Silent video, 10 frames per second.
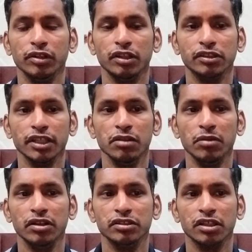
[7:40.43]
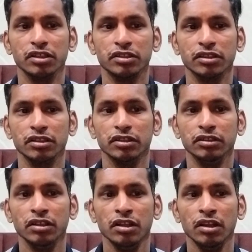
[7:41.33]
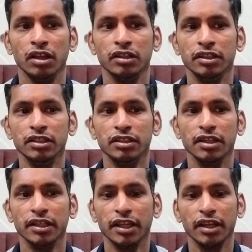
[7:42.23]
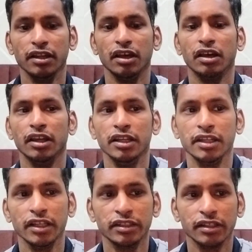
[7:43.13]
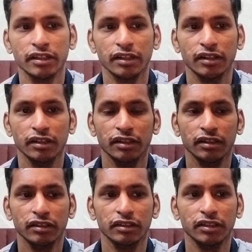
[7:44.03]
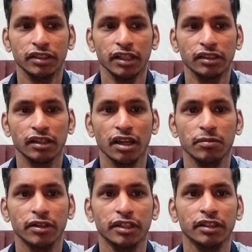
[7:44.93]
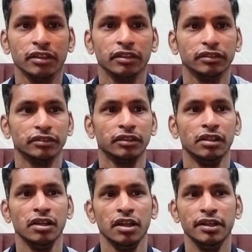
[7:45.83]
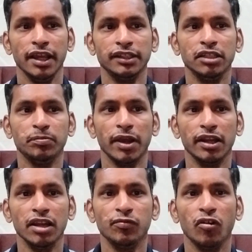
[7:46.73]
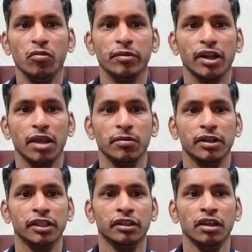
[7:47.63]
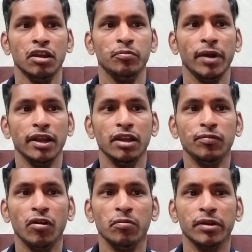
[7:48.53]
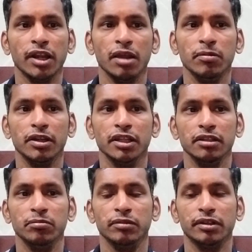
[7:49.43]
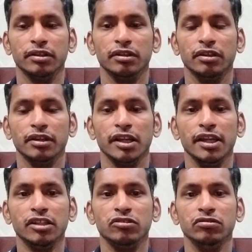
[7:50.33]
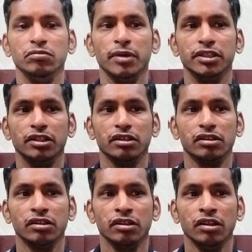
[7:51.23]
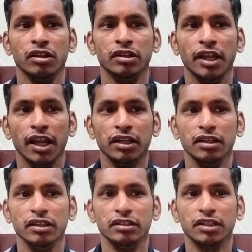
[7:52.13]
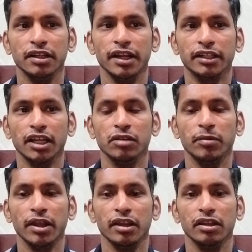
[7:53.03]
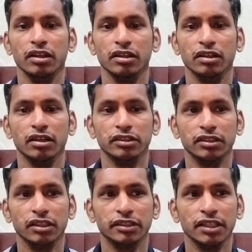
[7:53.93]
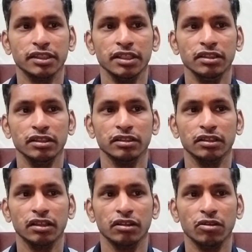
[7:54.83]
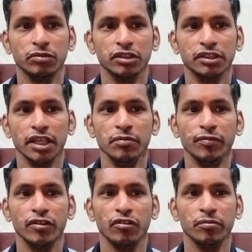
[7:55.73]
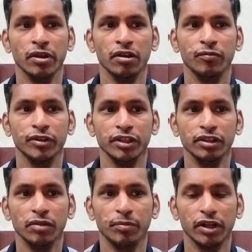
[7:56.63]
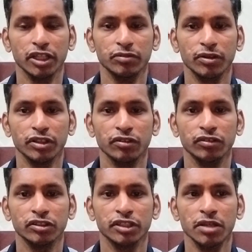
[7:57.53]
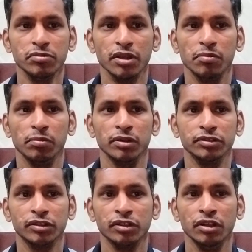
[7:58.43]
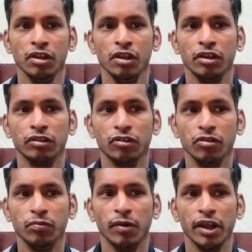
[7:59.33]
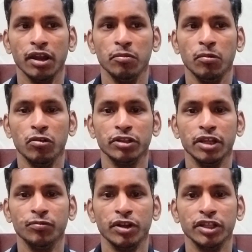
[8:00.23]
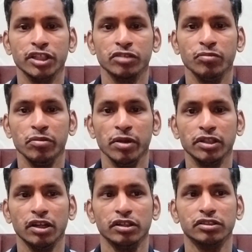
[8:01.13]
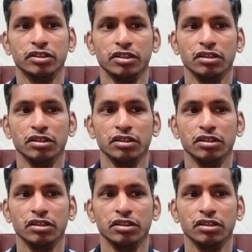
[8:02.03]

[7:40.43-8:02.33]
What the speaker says: the same answers, and this indicates the high retest reliability. Next is parallel form reliability. Parallel form reliability relate to measure that is conducted by assessing of the same phenomena within the participation of the same samples group via more than one assessment methods.